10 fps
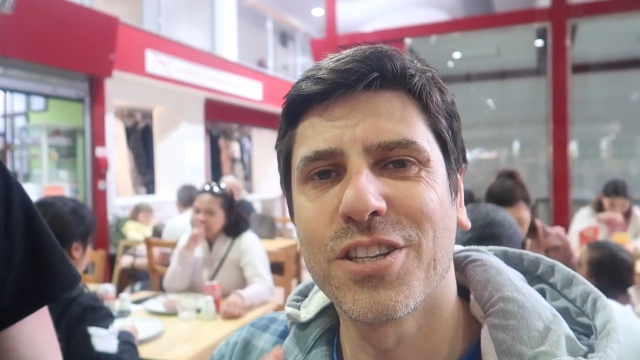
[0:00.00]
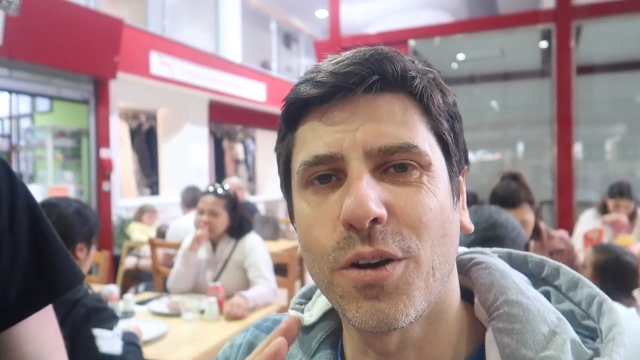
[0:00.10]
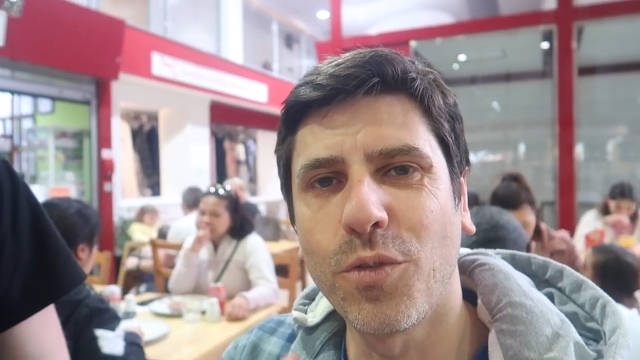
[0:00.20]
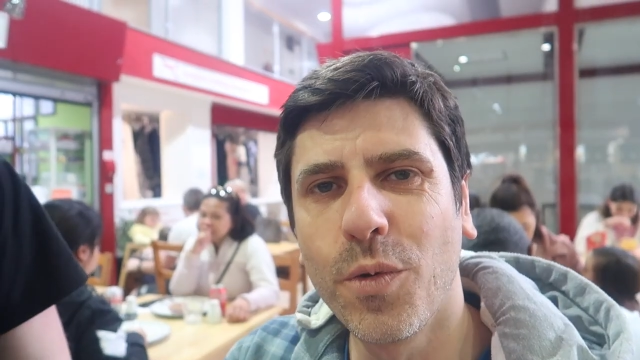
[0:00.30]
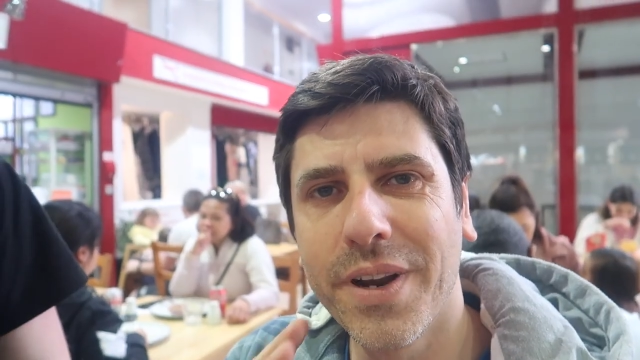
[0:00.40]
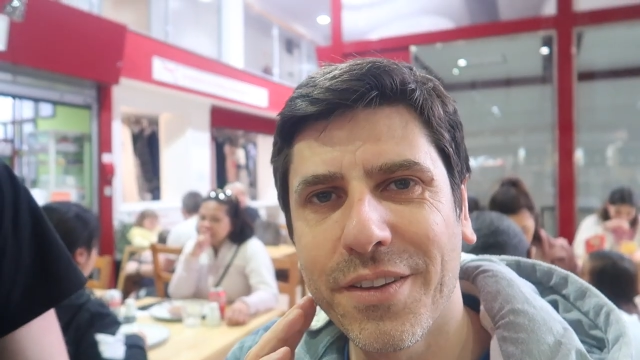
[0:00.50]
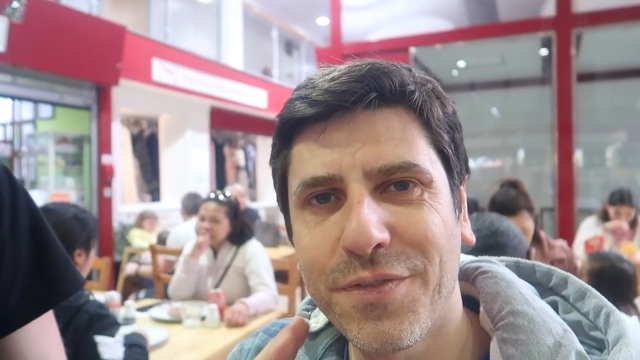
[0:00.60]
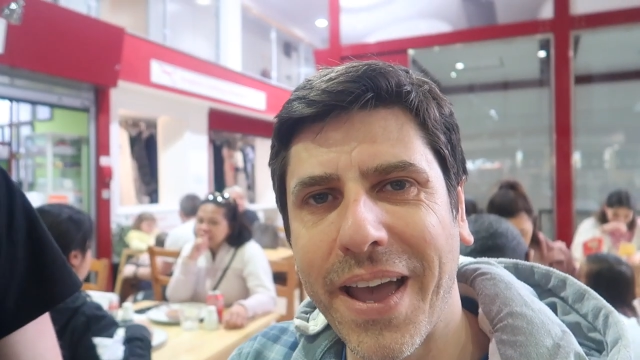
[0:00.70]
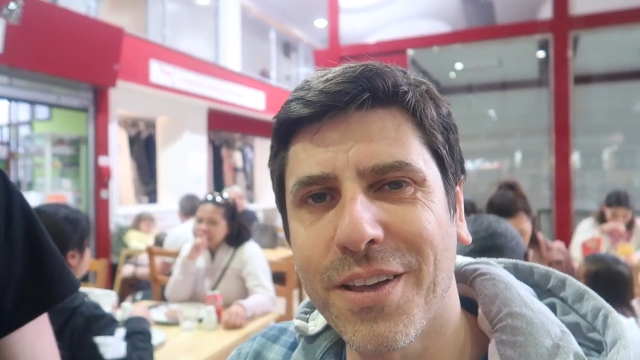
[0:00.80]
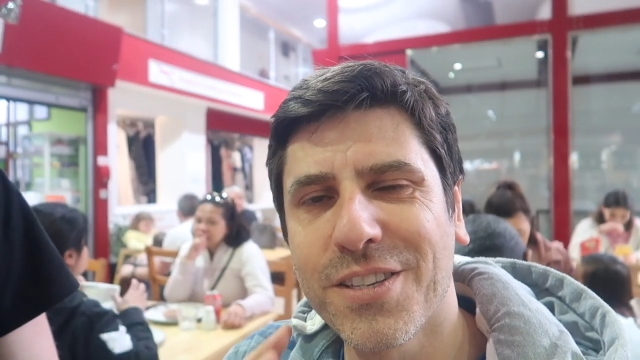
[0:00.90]
So I've already
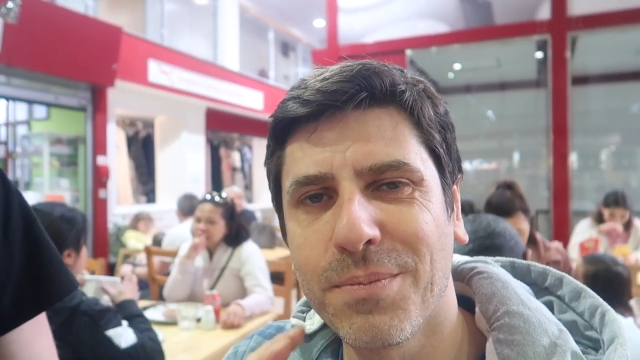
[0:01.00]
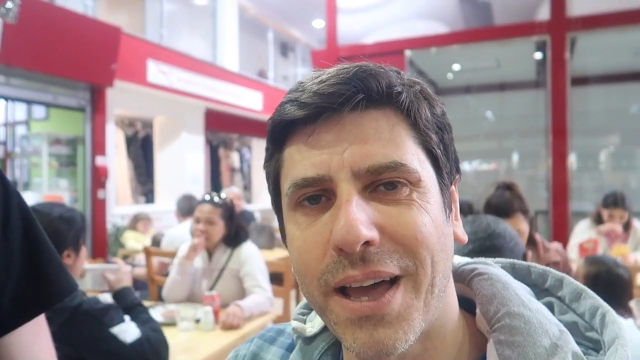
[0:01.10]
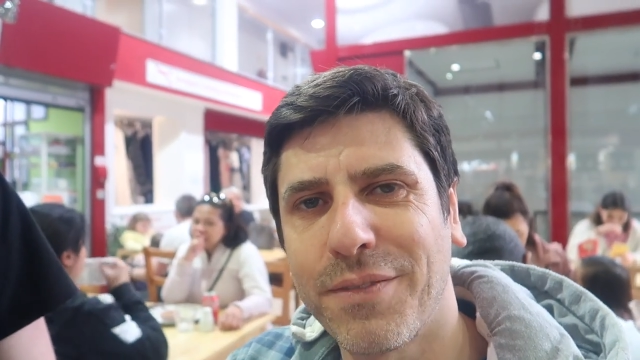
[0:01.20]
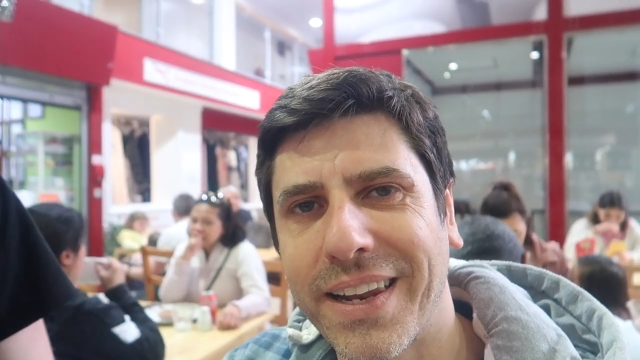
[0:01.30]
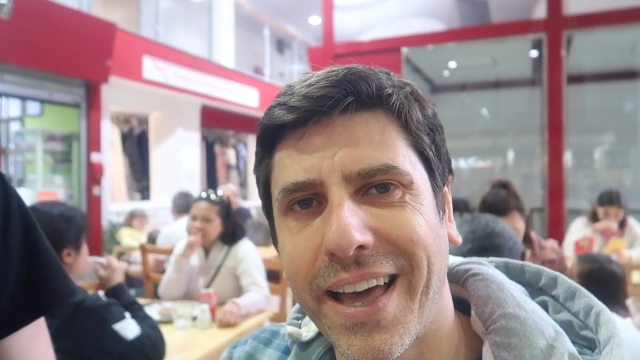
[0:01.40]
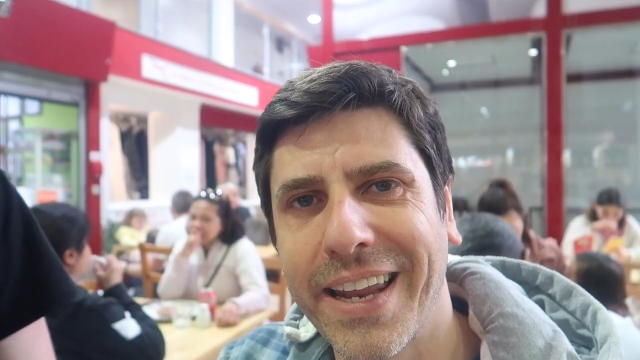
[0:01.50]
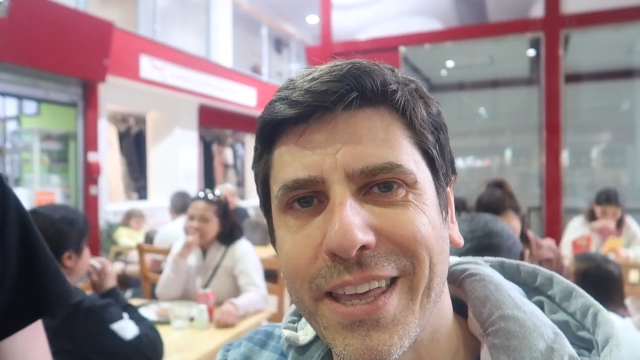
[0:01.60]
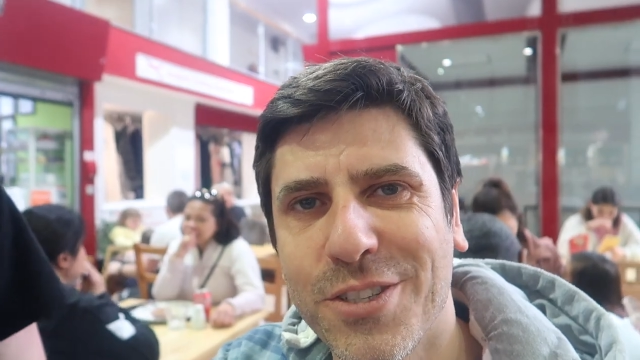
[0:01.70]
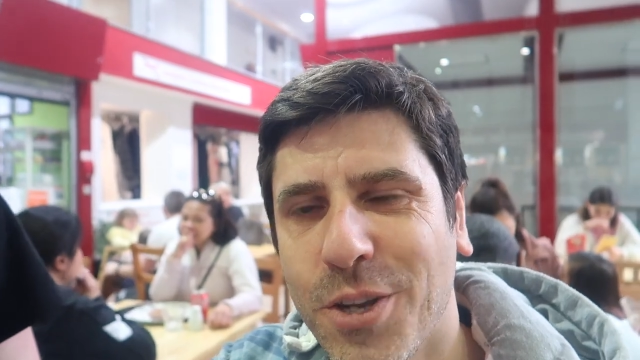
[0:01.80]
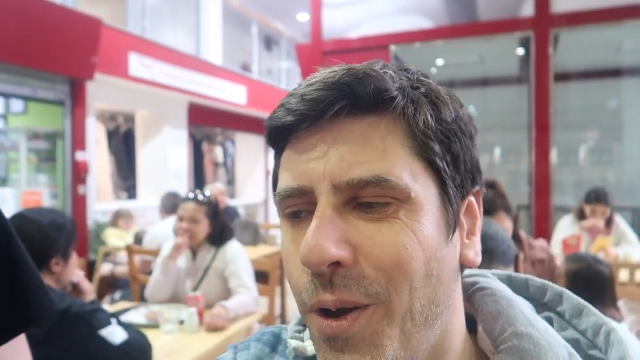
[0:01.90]
found some lovely
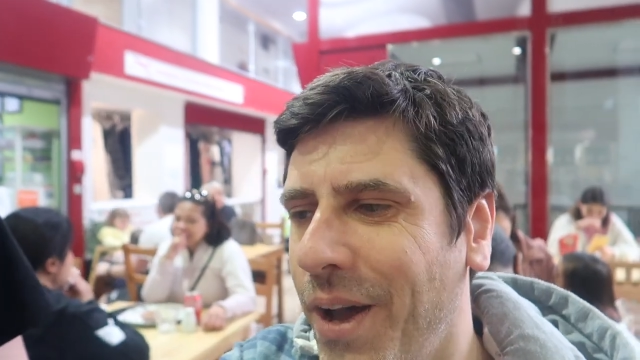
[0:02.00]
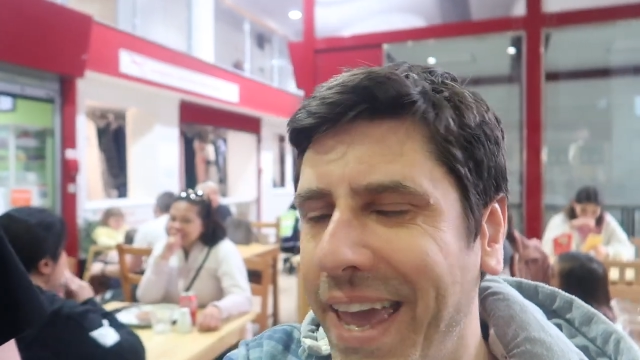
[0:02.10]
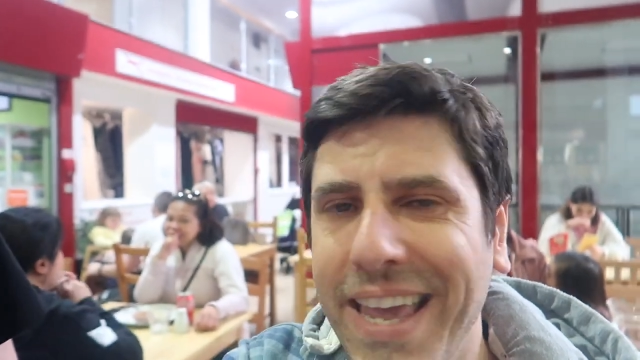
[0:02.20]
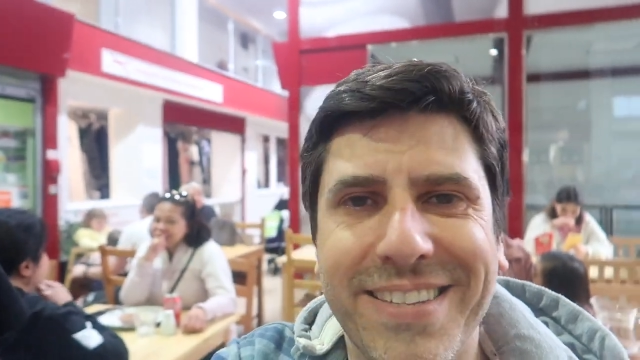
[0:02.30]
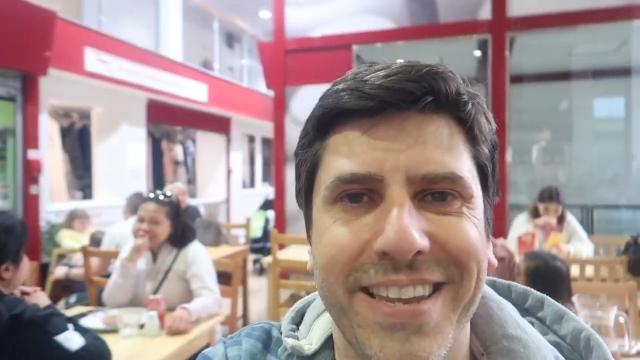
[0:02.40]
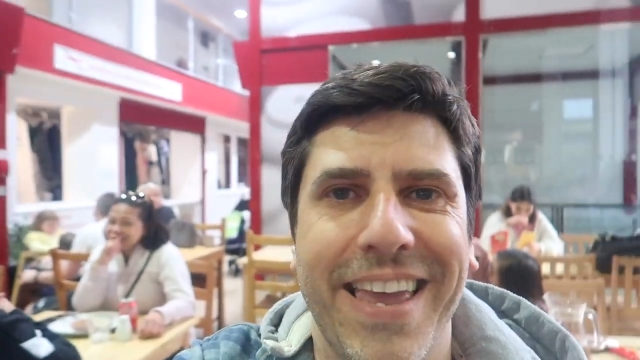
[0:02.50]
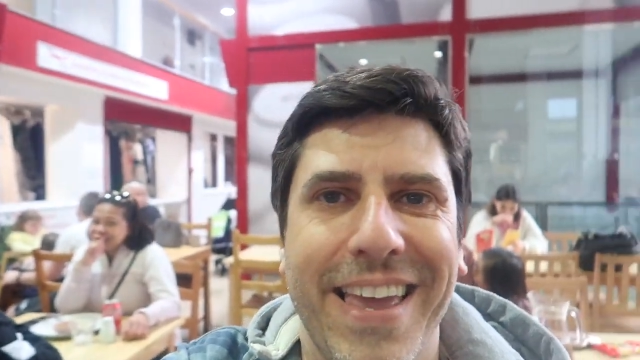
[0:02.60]
ladies who are eating